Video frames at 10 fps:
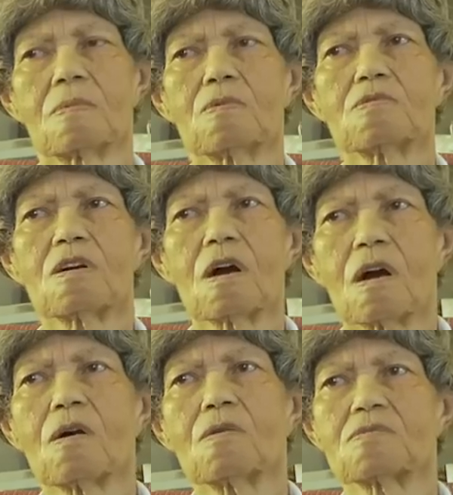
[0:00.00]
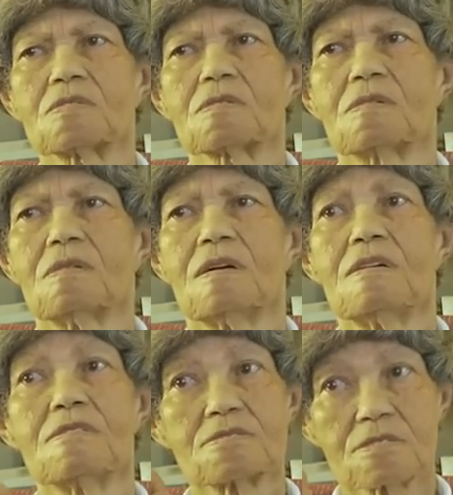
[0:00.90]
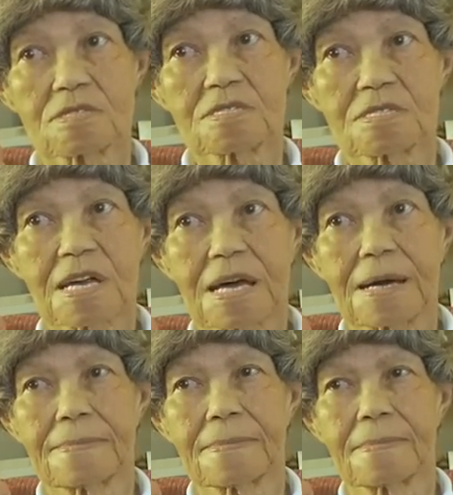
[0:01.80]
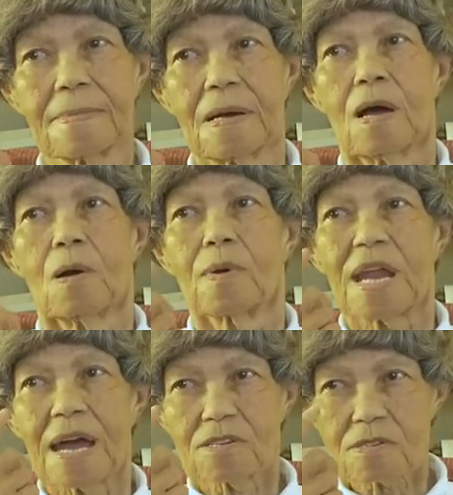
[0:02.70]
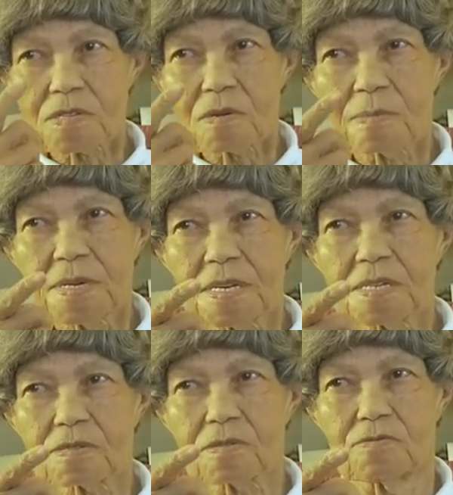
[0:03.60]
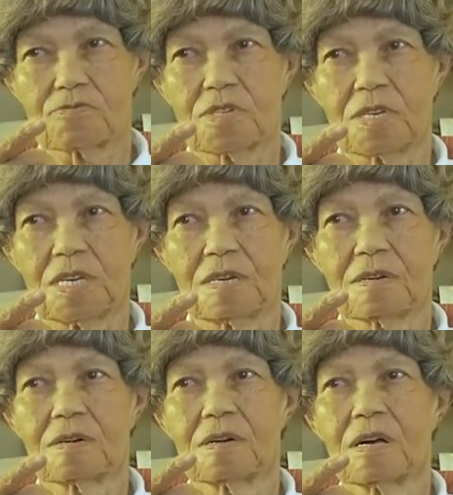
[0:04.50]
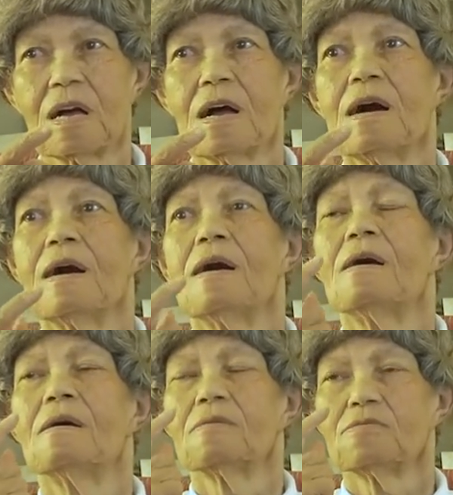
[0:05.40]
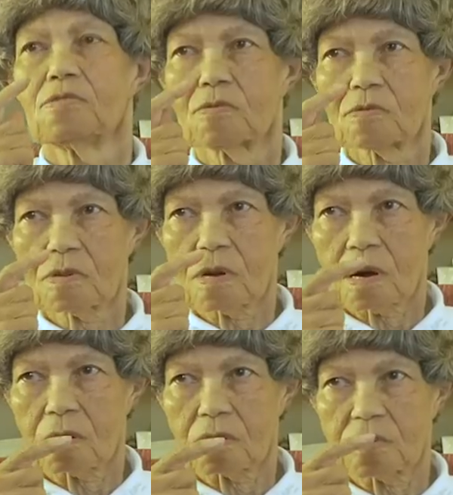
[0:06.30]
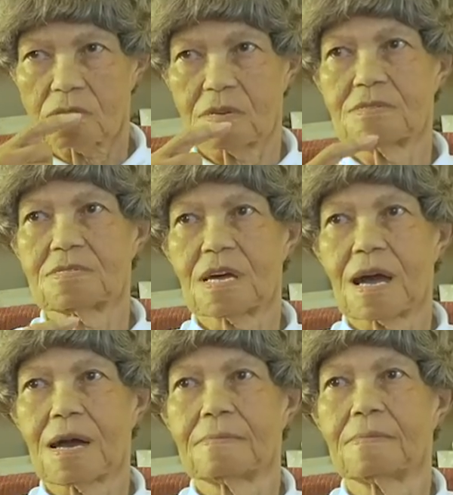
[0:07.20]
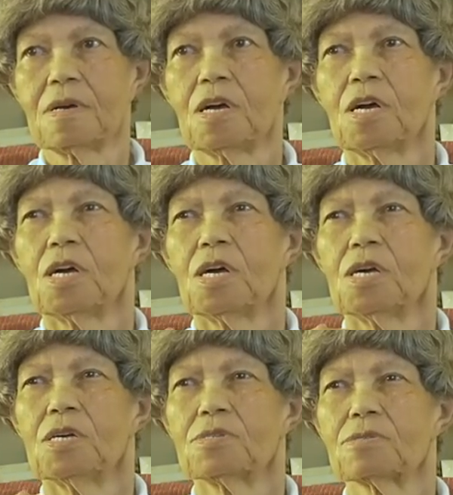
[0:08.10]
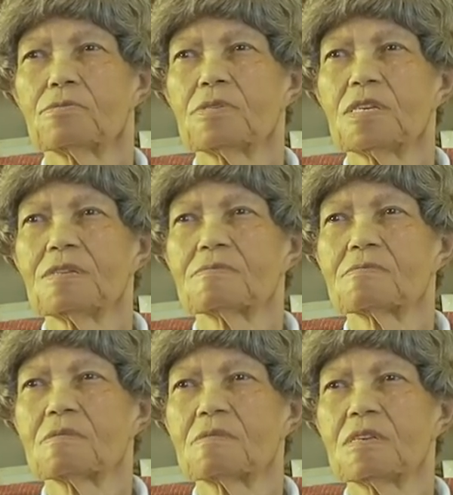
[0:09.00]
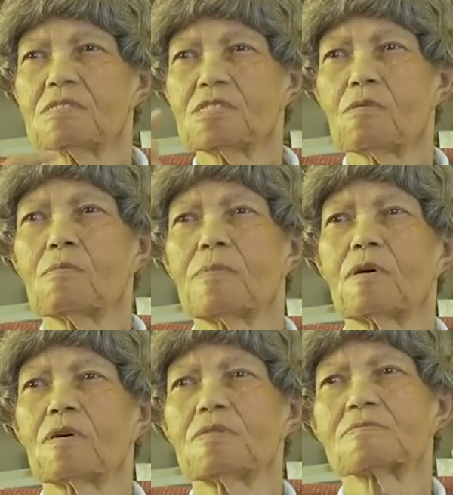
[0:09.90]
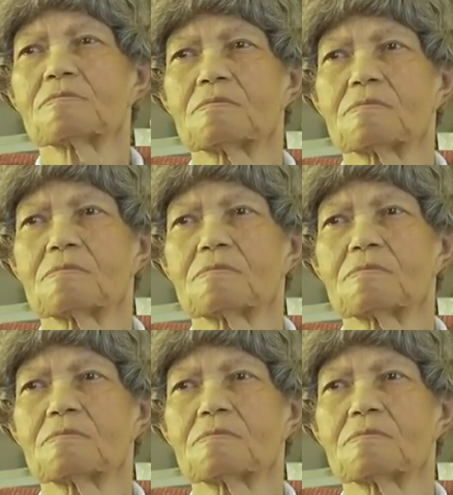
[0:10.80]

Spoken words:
Couldn't go out certain time. When I just come in this country here, you couldn't go out certain time to these young boys.